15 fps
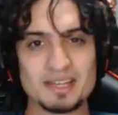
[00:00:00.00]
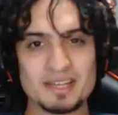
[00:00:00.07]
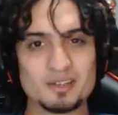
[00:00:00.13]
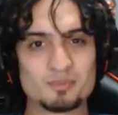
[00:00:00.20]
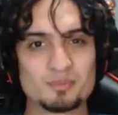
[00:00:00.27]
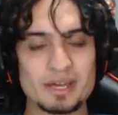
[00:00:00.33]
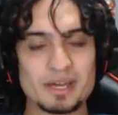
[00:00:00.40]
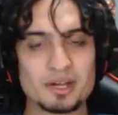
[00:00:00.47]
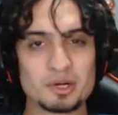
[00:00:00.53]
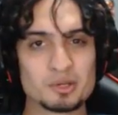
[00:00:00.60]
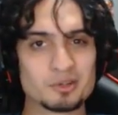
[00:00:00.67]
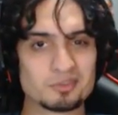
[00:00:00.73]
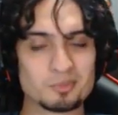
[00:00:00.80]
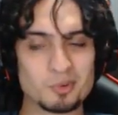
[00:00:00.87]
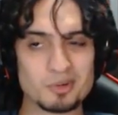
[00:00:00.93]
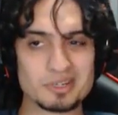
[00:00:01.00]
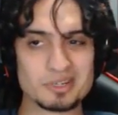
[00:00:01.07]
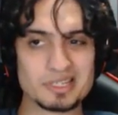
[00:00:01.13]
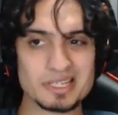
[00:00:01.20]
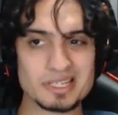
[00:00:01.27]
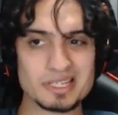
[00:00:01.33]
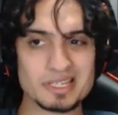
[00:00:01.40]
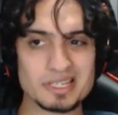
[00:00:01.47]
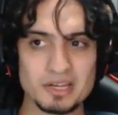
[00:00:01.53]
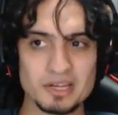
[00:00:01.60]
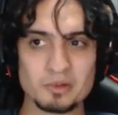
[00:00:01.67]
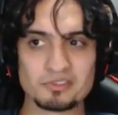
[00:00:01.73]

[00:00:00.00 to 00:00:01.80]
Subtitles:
better. There's more details.